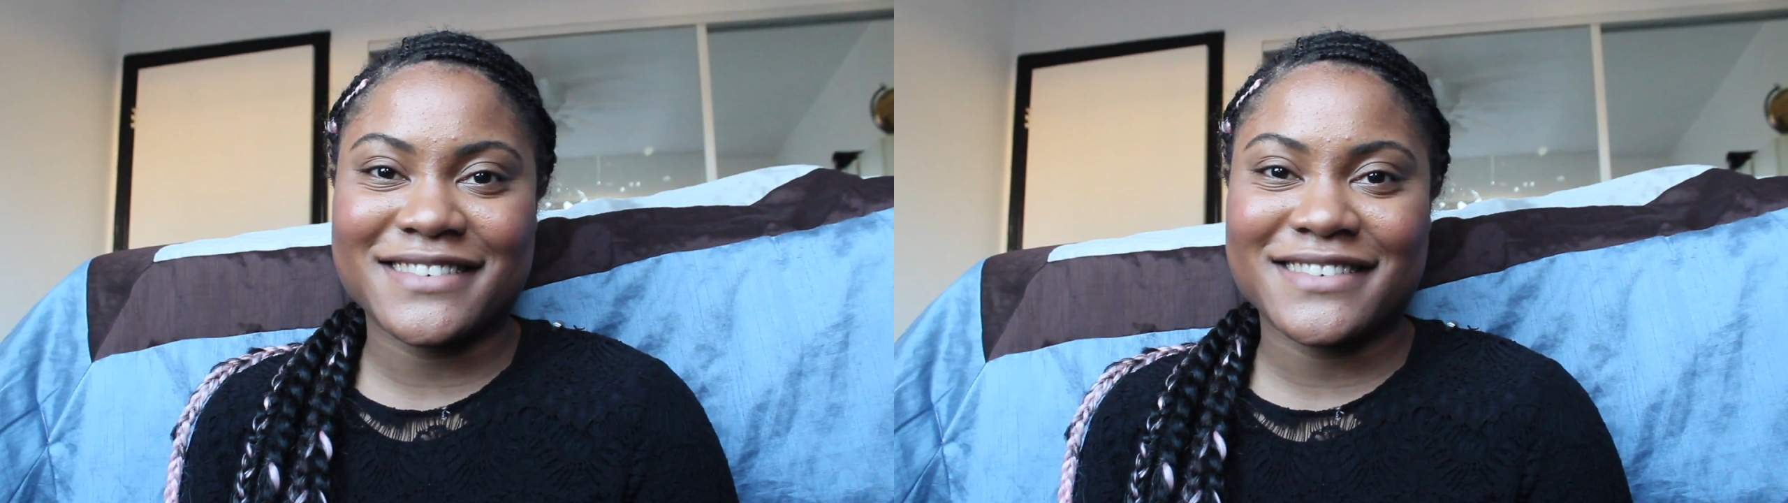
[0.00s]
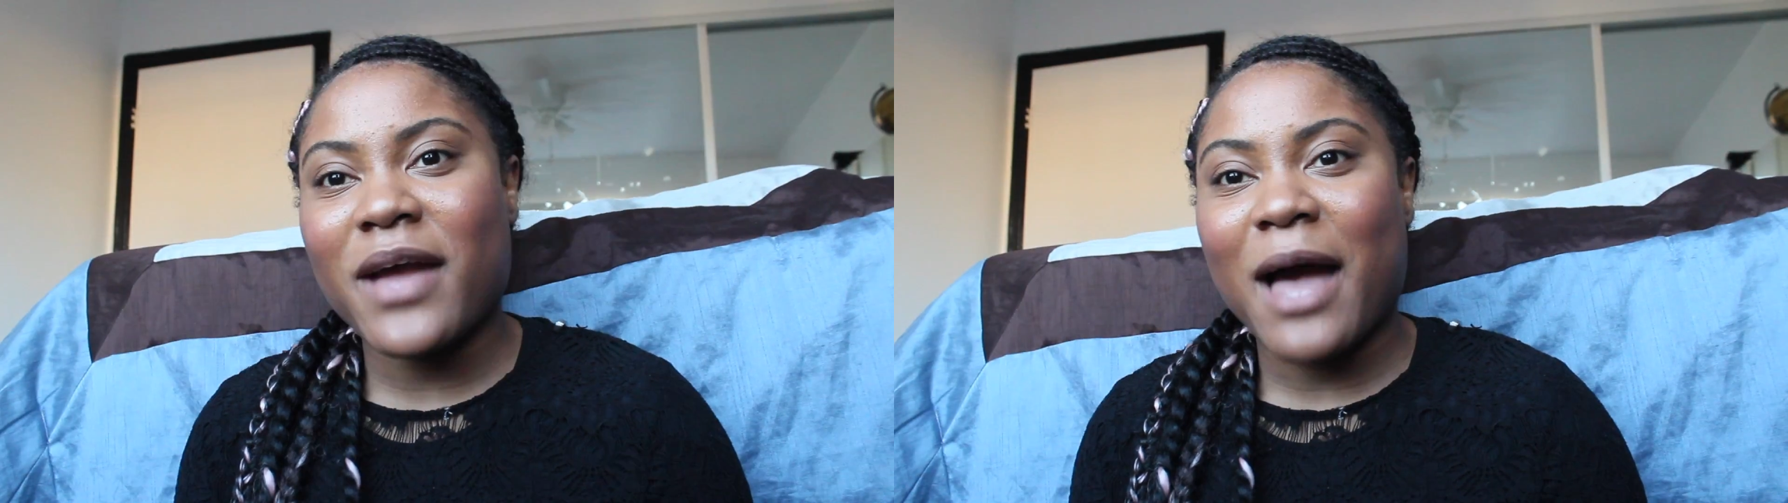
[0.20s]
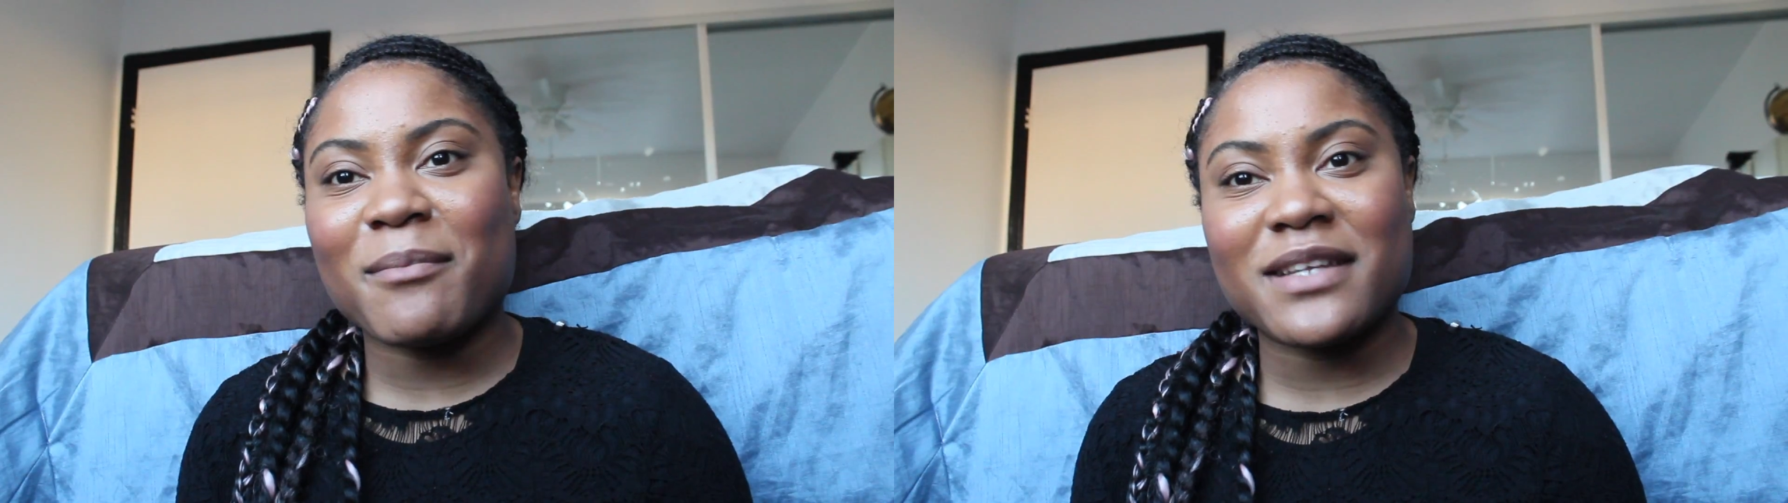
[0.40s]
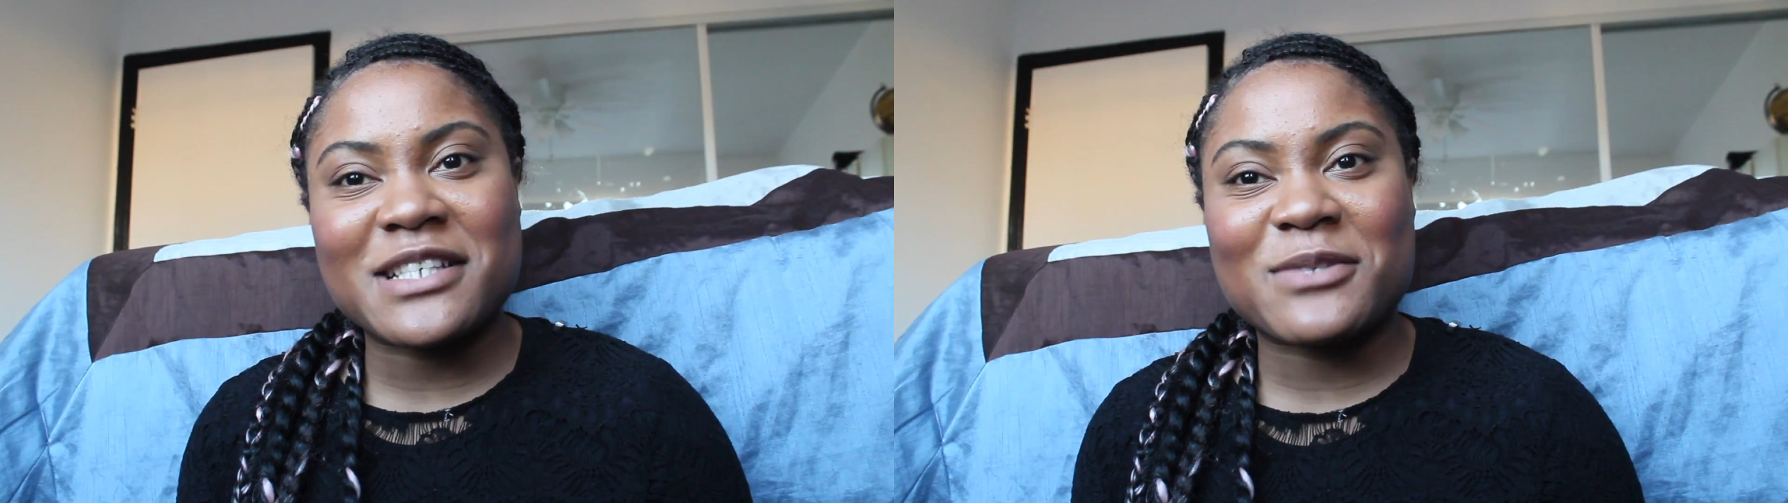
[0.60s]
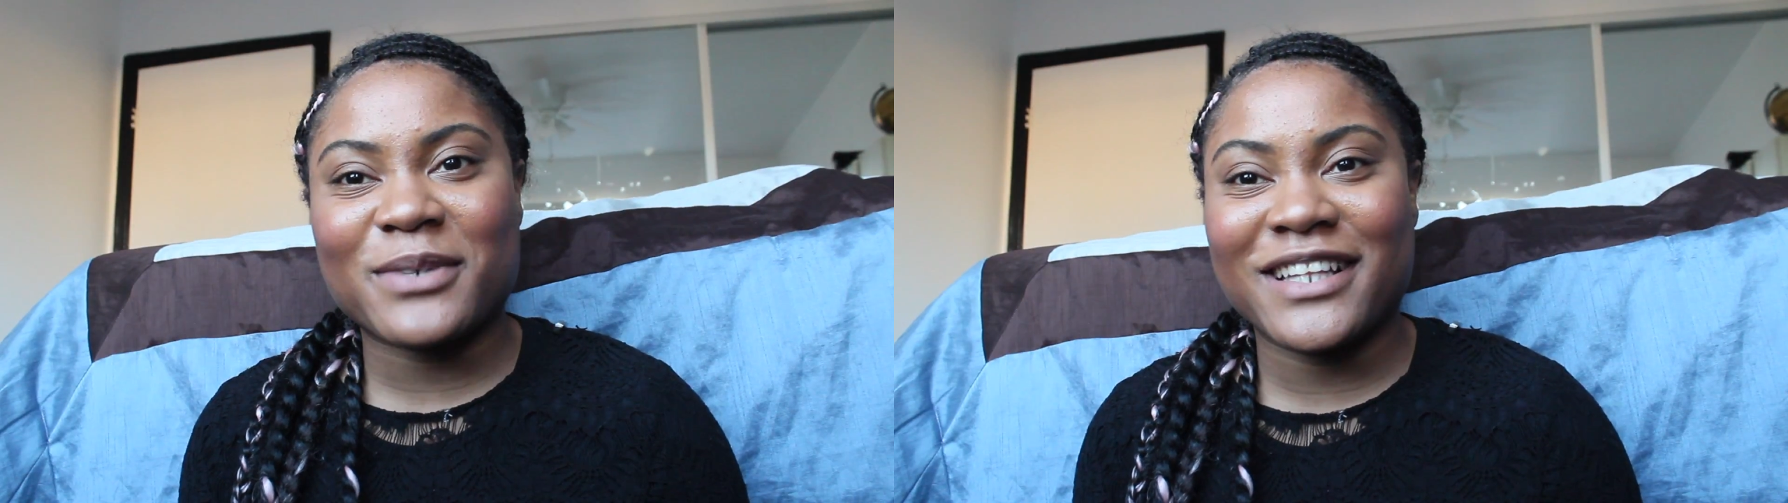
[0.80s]
Anyway, I meet
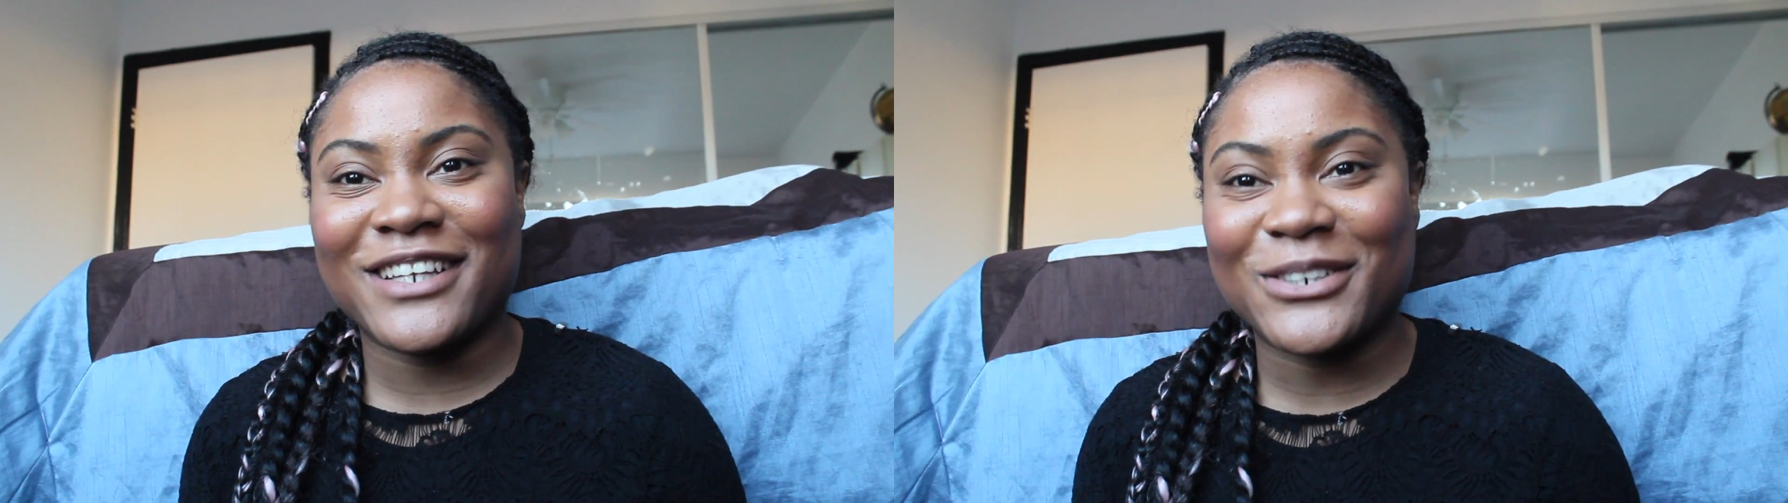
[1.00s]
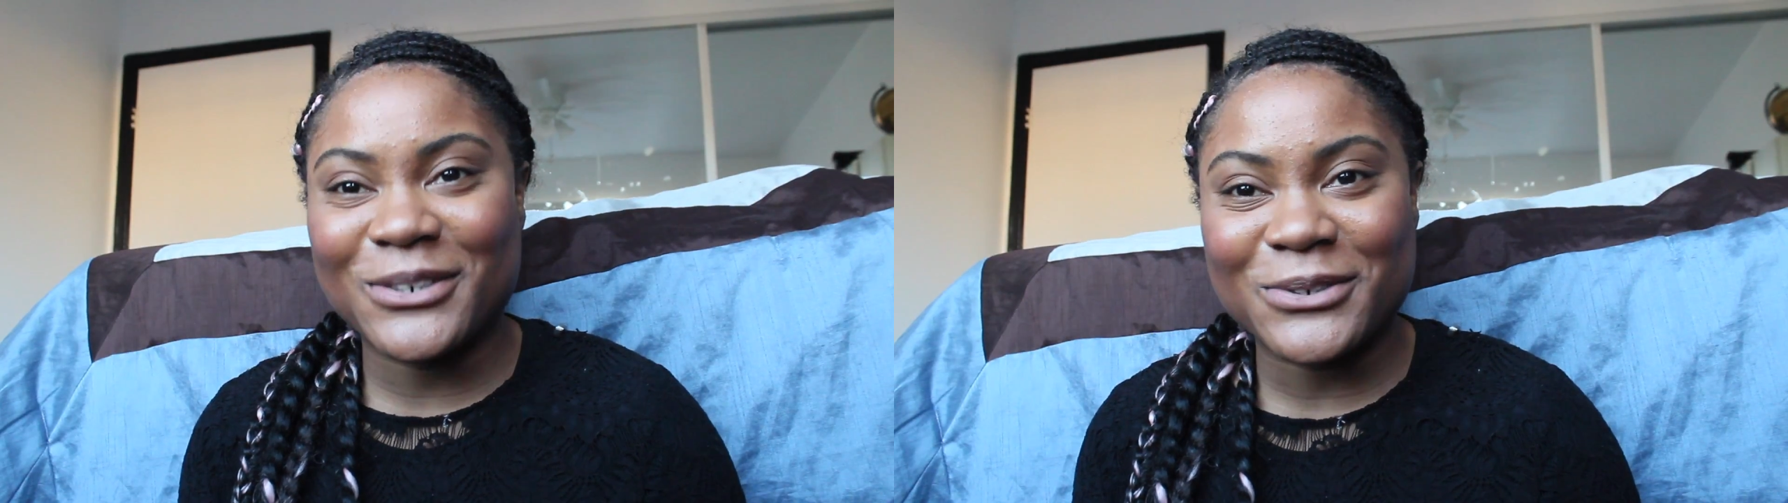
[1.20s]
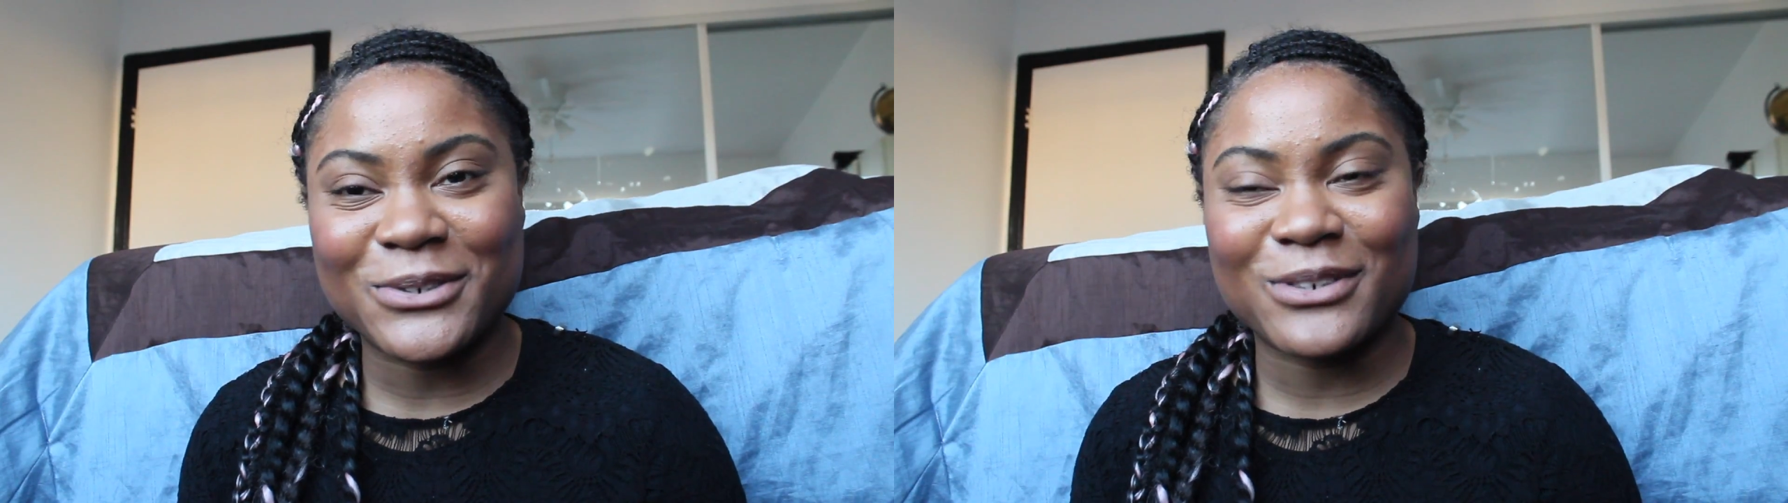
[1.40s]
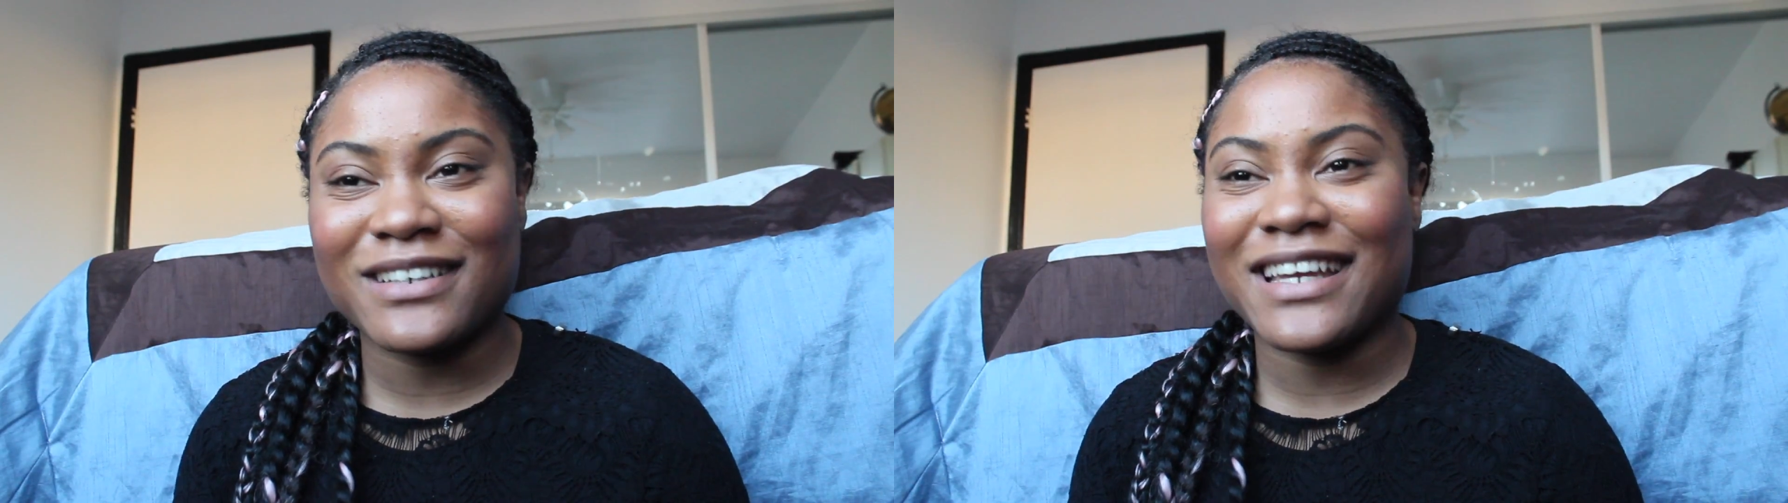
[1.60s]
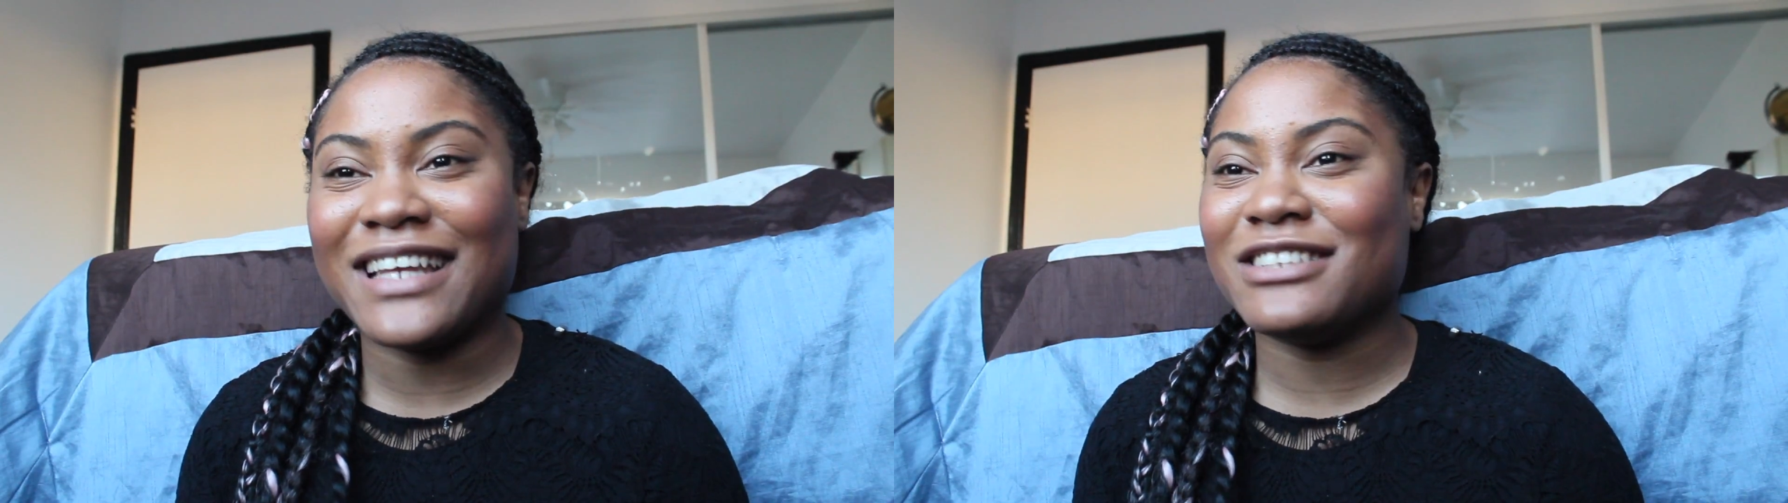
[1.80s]
these really
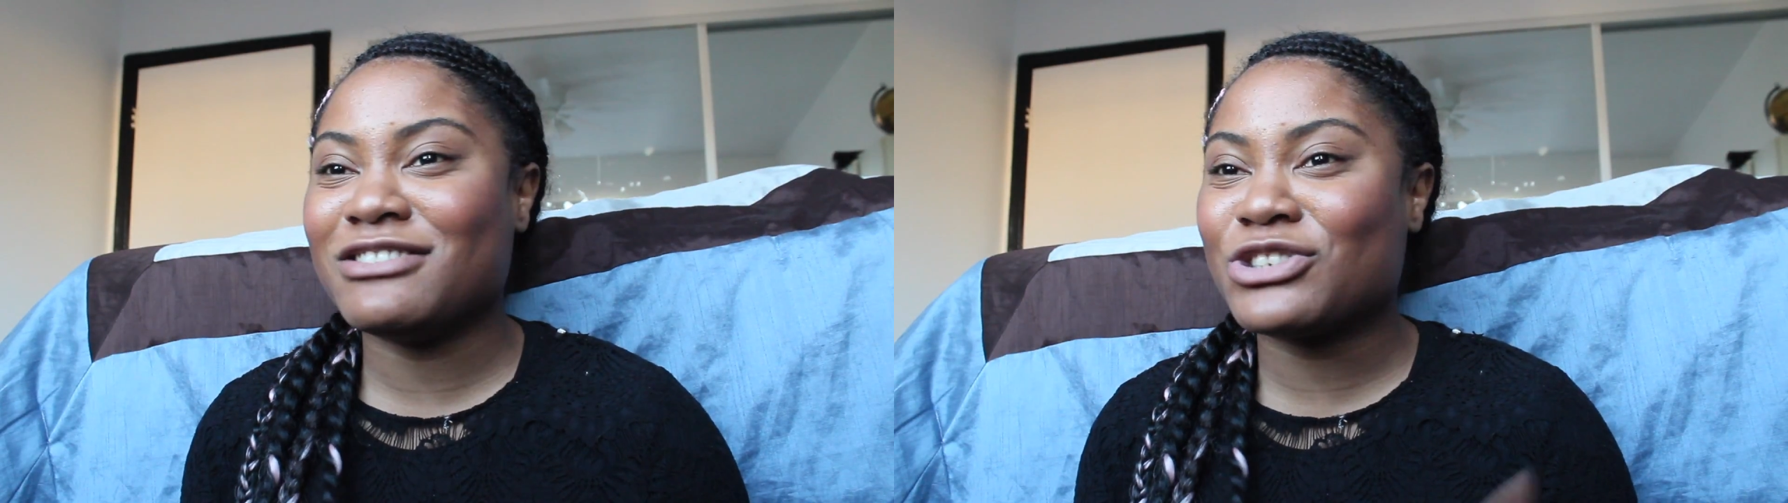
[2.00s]
cool and